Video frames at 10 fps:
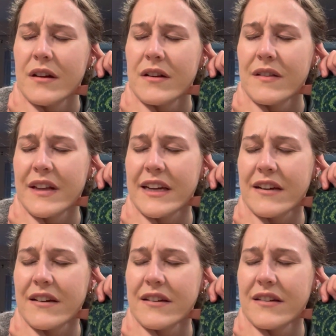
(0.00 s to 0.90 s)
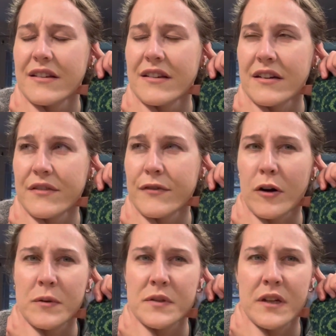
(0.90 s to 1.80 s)
like the
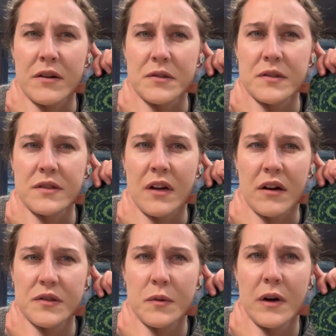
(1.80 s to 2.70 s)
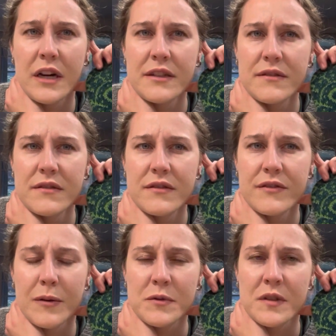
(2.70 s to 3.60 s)
Farmer's Daughters Sock Squad,
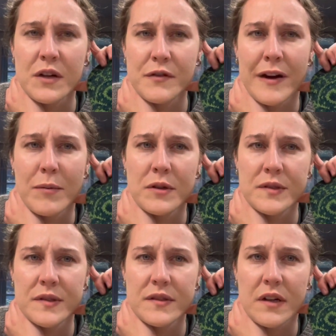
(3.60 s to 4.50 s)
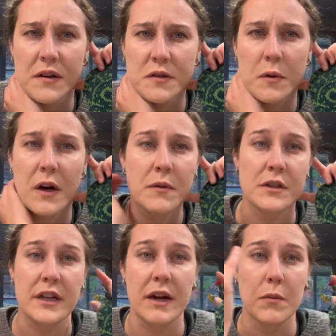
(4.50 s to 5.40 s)
Farmer's Daughters Fibers Sock Squad,
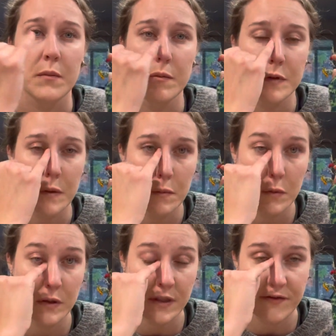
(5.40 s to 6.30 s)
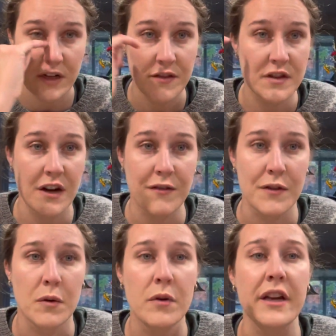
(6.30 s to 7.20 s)
which I get, so once I've done it for
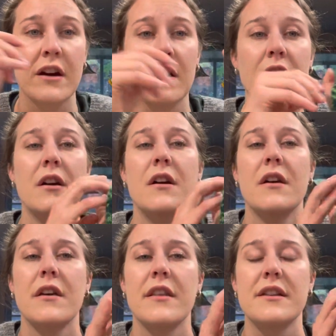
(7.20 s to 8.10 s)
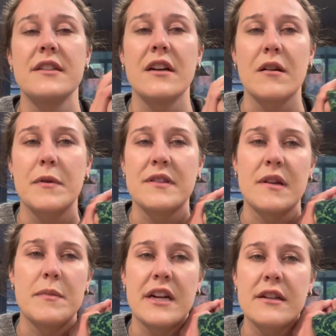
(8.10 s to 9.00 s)
the whole year this year because I've
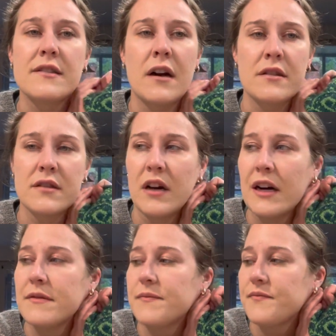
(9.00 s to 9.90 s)
been knitting socks a lot.